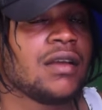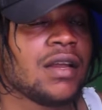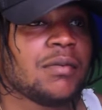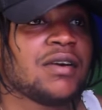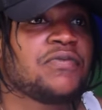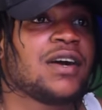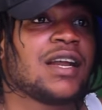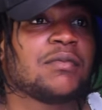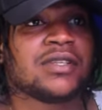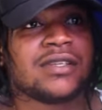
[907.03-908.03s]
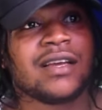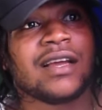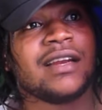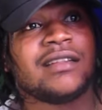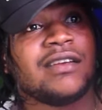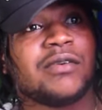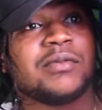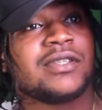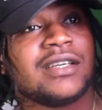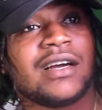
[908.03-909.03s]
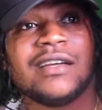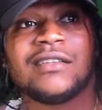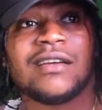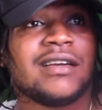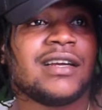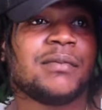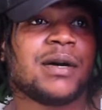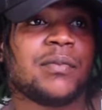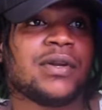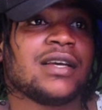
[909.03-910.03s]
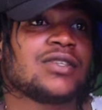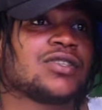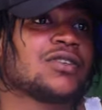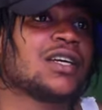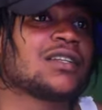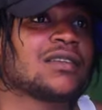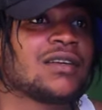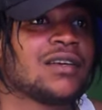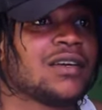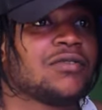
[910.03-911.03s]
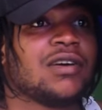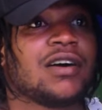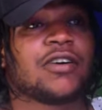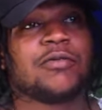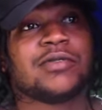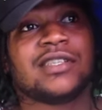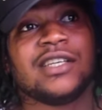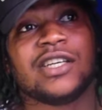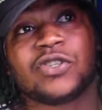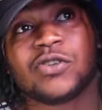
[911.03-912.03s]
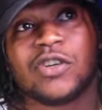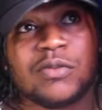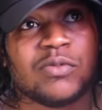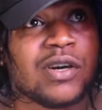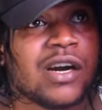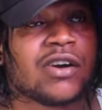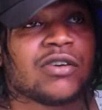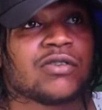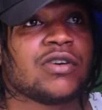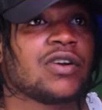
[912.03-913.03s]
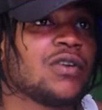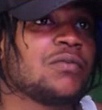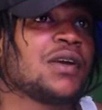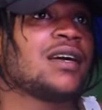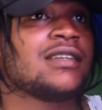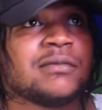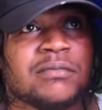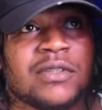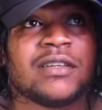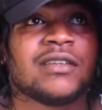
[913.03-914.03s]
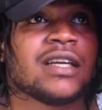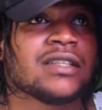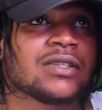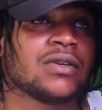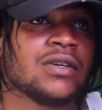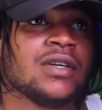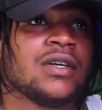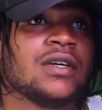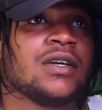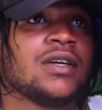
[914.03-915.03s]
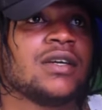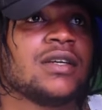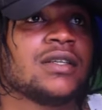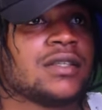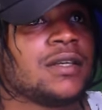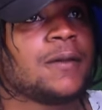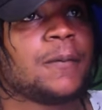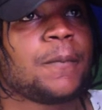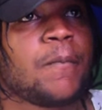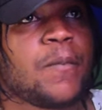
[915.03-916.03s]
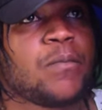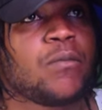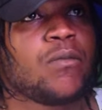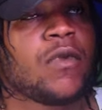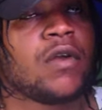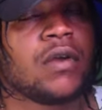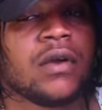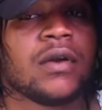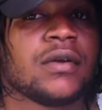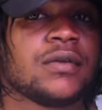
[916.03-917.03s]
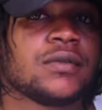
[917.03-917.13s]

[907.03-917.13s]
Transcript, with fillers: Yeah, them a follow me sing. Anything I sing, I hit here, them a play straight. They want to come straight show with me, want go road with me and them thing there. So, you see it? Yeah.